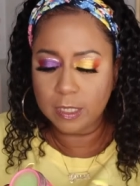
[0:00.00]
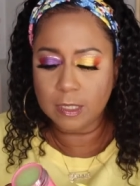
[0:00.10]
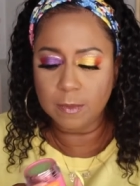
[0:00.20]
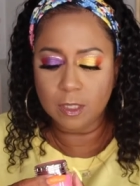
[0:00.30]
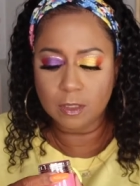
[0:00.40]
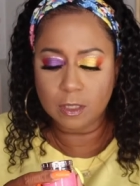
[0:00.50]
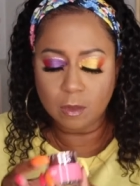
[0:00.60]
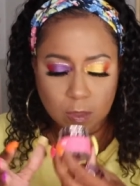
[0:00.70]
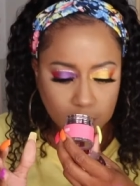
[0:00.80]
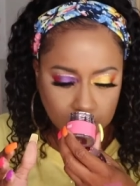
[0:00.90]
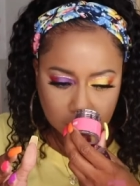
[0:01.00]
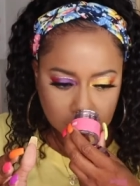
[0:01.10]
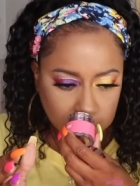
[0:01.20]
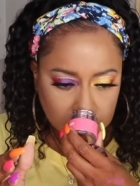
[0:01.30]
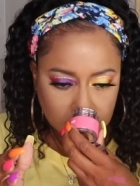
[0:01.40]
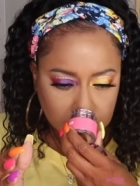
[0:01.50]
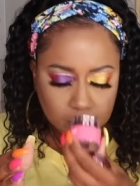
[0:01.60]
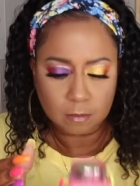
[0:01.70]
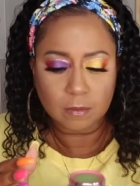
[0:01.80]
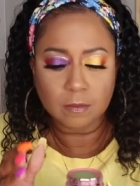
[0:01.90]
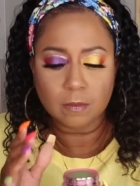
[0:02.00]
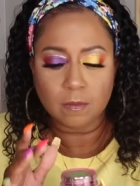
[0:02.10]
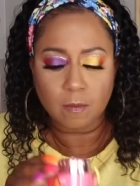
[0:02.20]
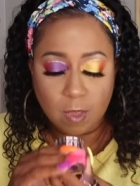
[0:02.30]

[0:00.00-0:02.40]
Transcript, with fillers: this smells so good. Mm.